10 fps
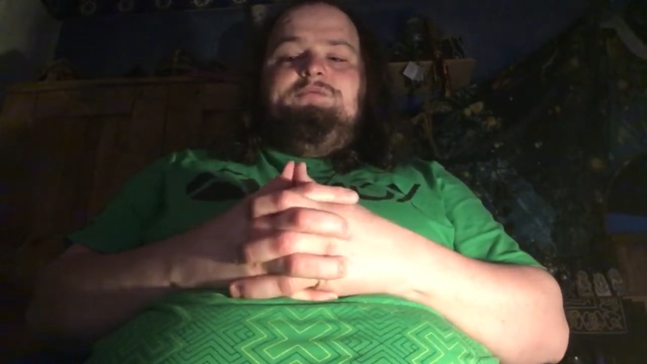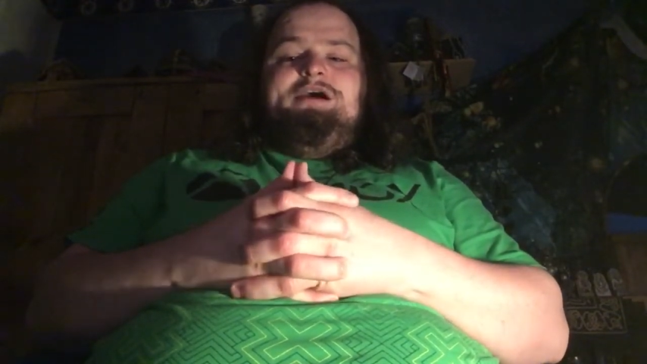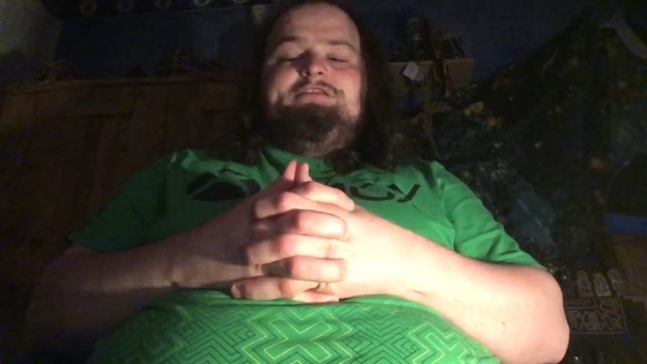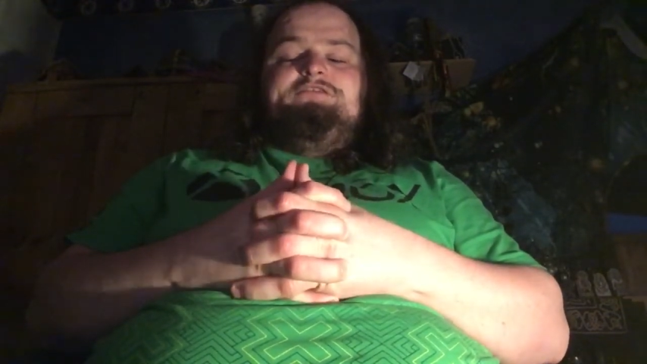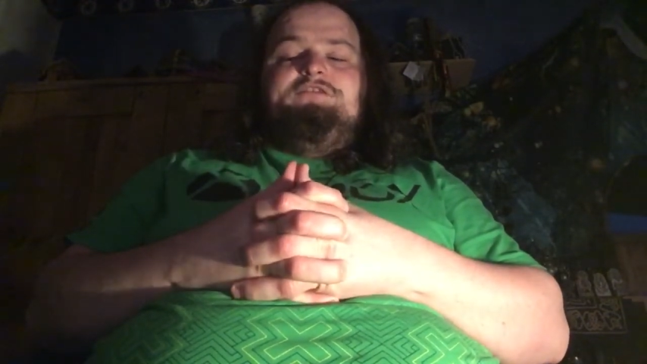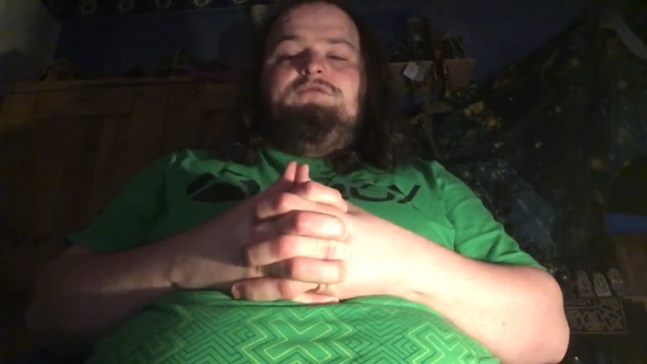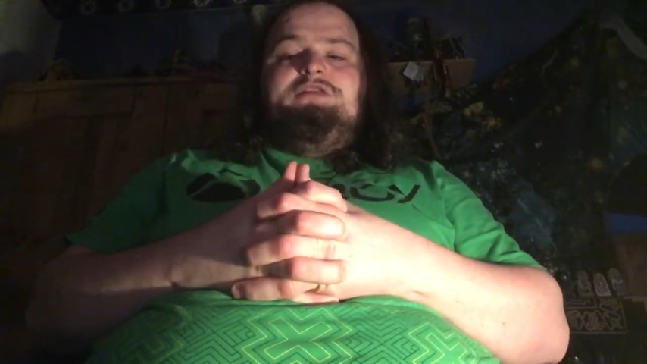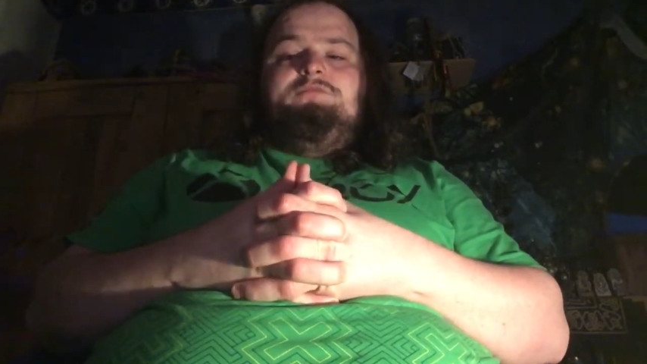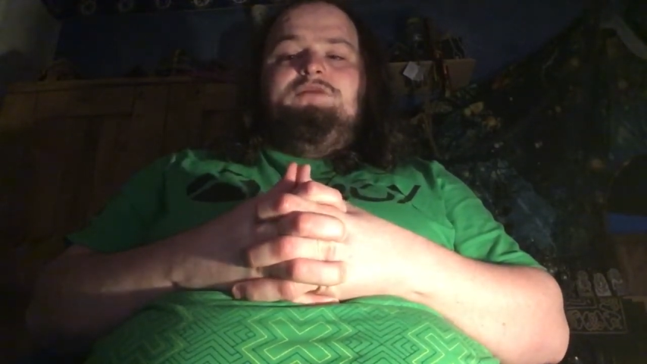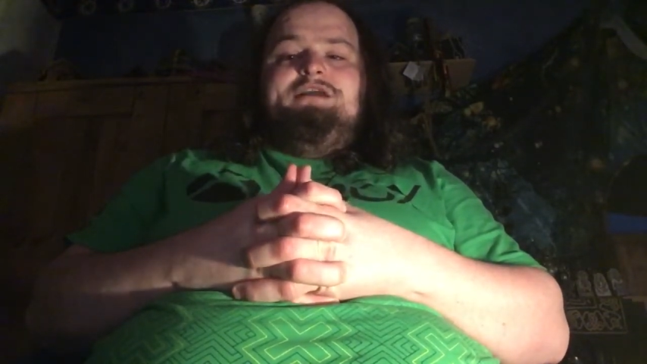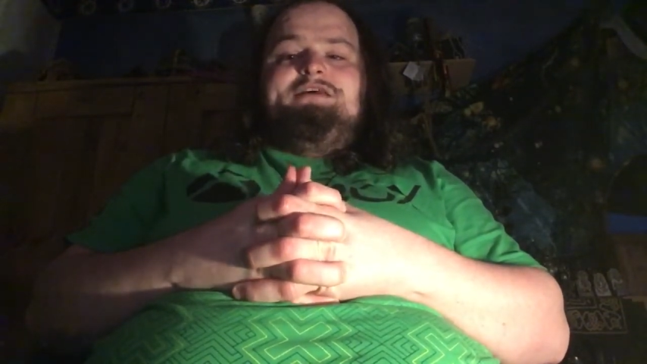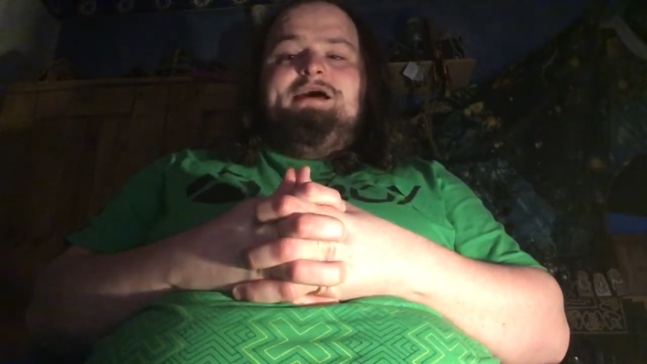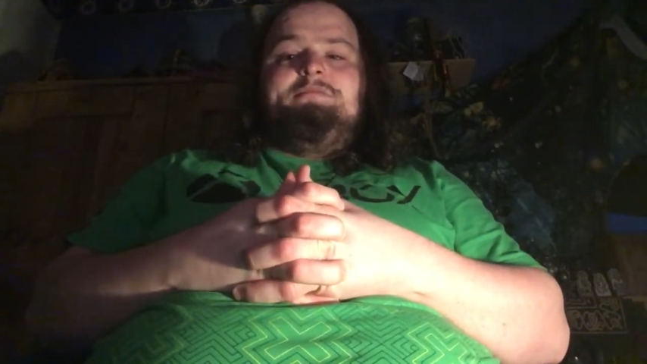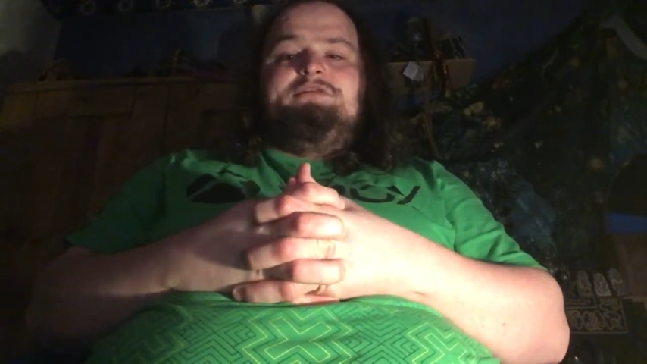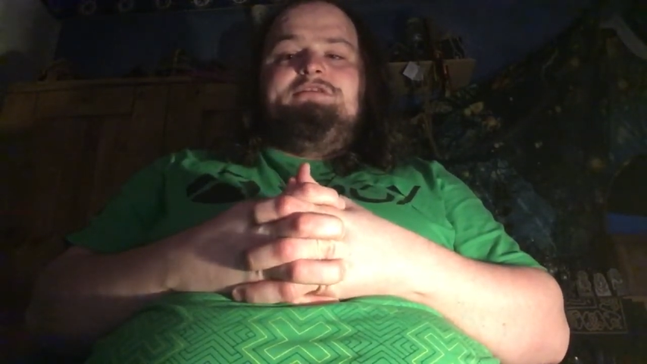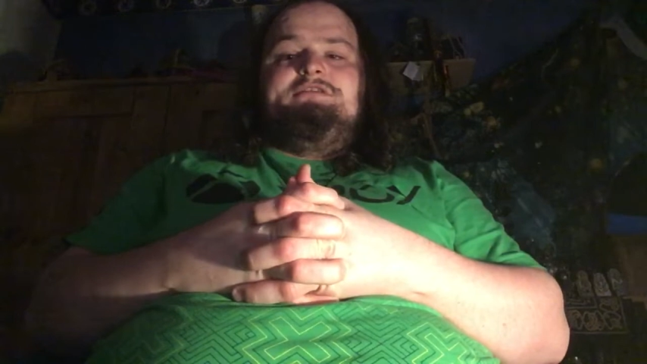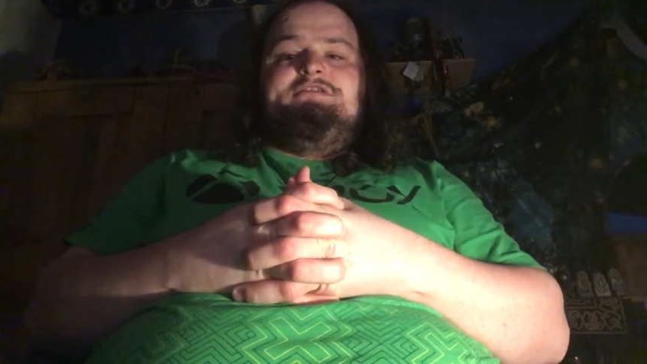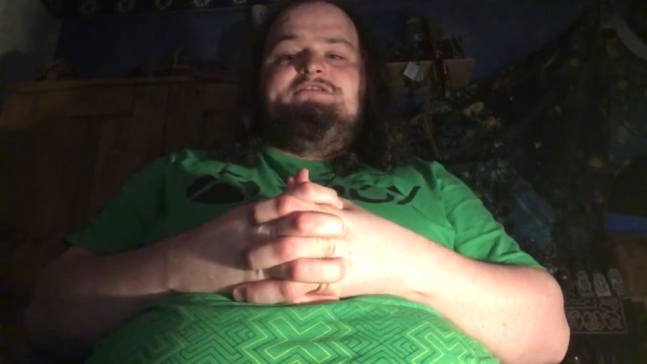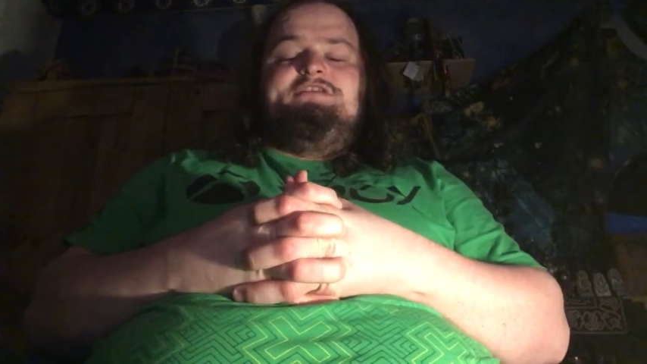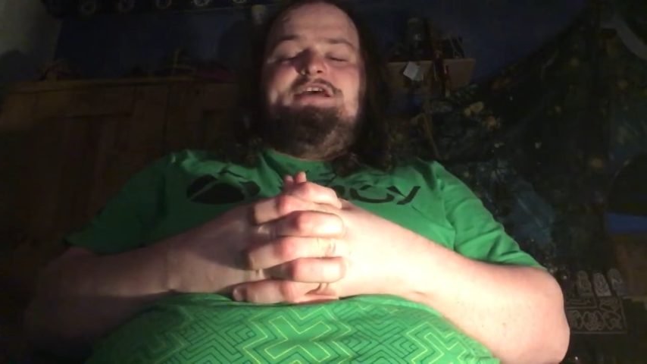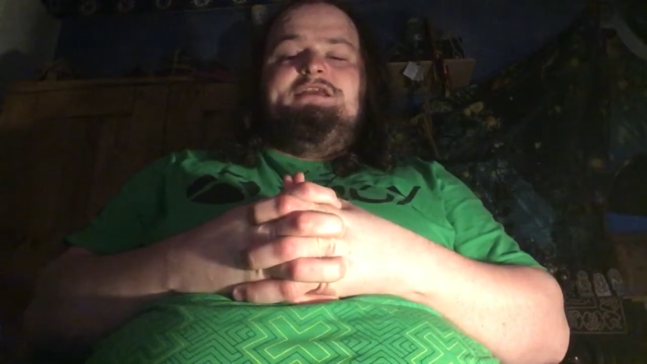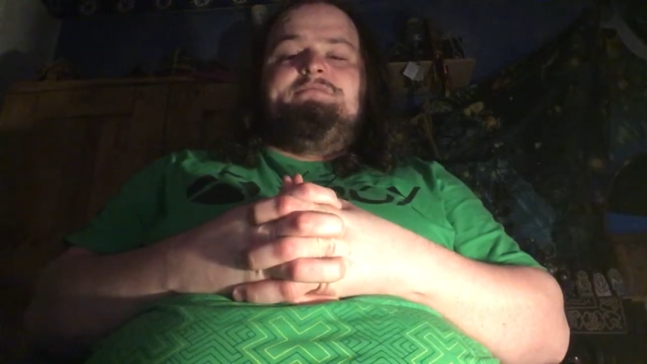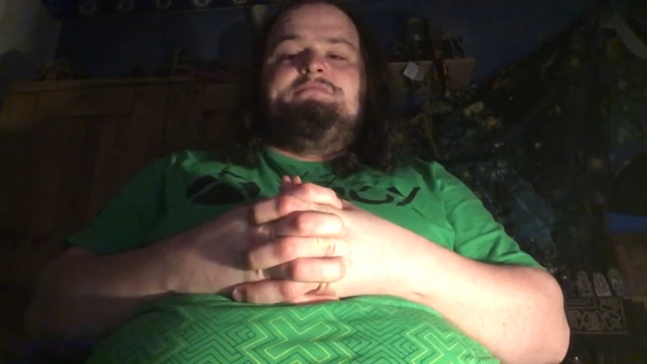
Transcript: Wadder's Hall in Wadham under the sea,